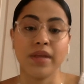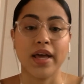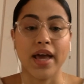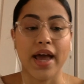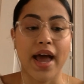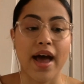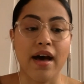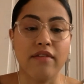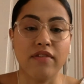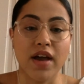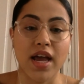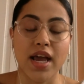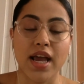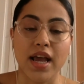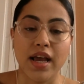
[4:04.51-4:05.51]
and have
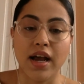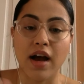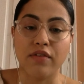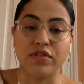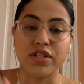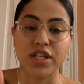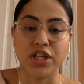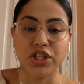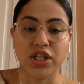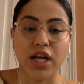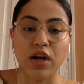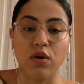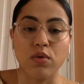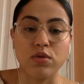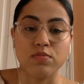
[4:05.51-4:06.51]
a conversation
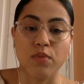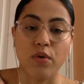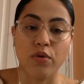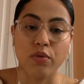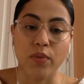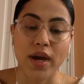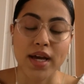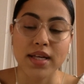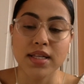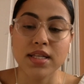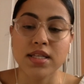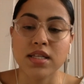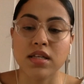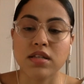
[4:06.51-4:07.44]
that goes both ways.